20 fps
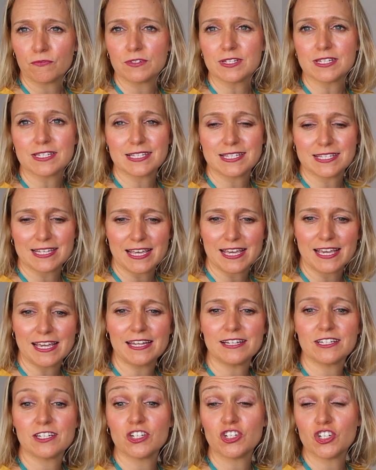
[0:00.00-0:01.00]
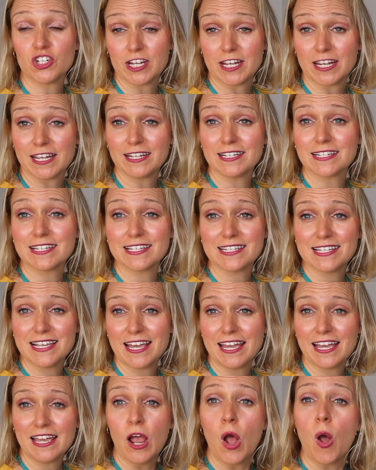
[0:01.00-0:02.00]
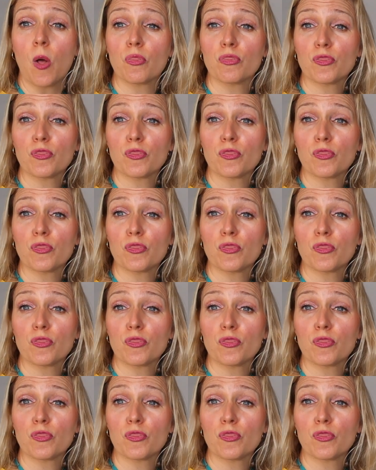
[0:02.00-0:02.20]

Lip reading: to C to G to C,